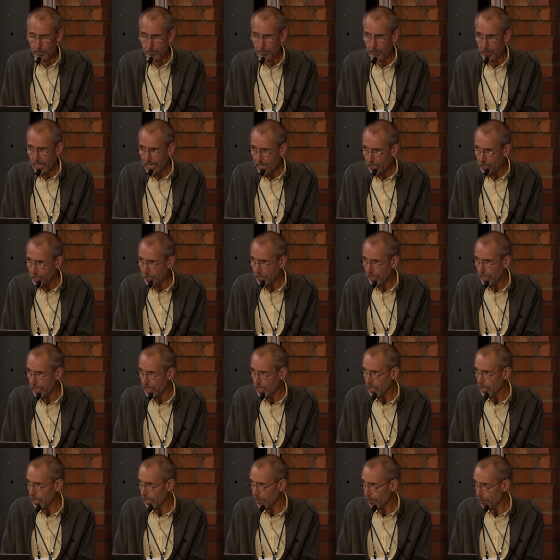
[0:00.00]

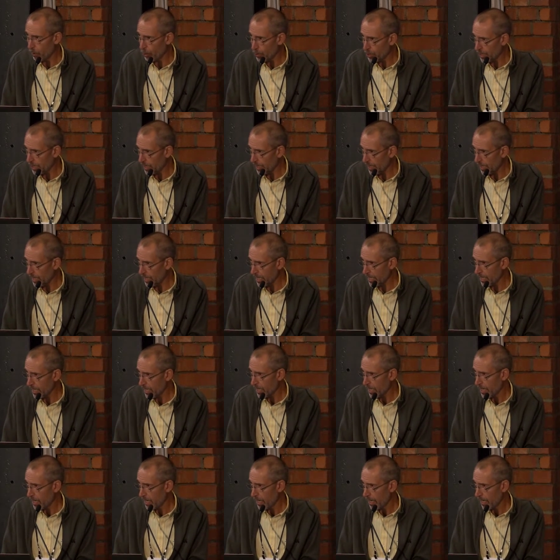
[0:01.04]
financially, emotionally,
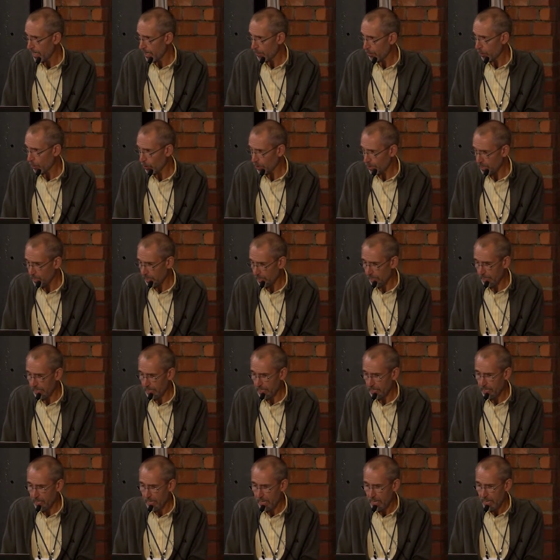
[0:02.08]

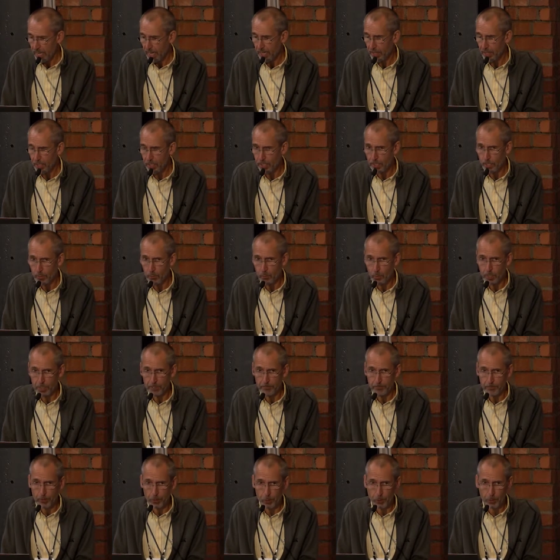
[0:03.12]
personally. And this
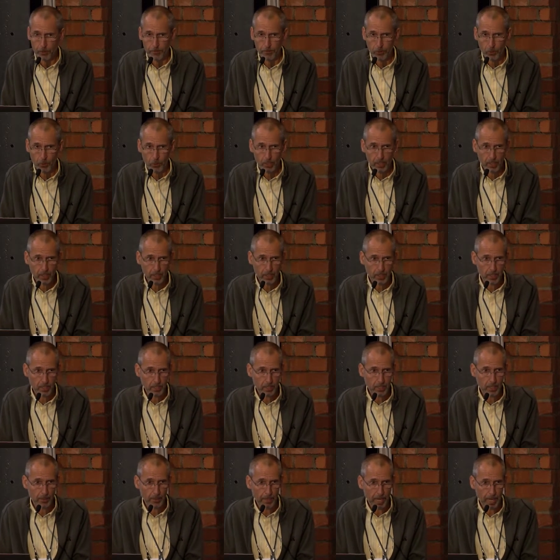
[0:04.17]
was true for
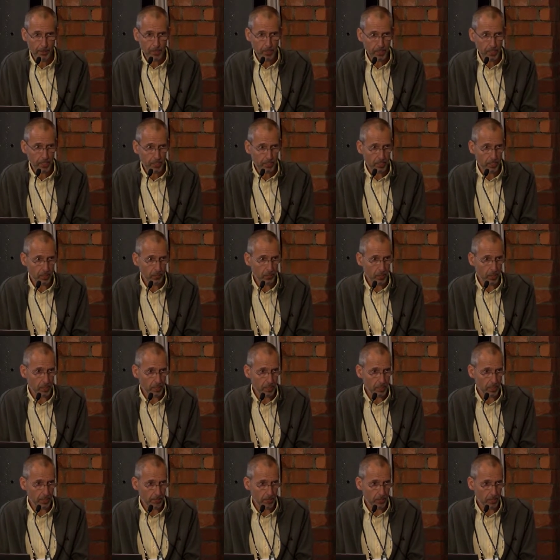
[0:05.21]
some applicants as well
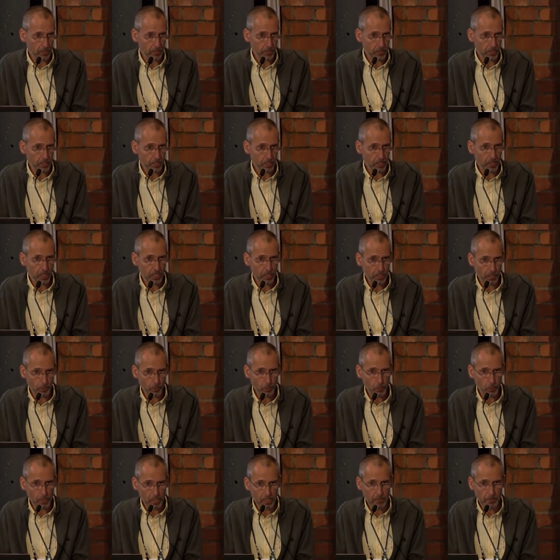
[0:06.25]
as submitters. This, these are
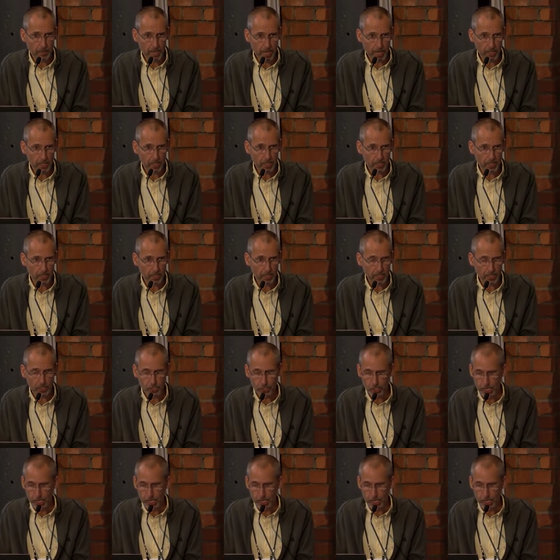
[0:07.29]
really demanding and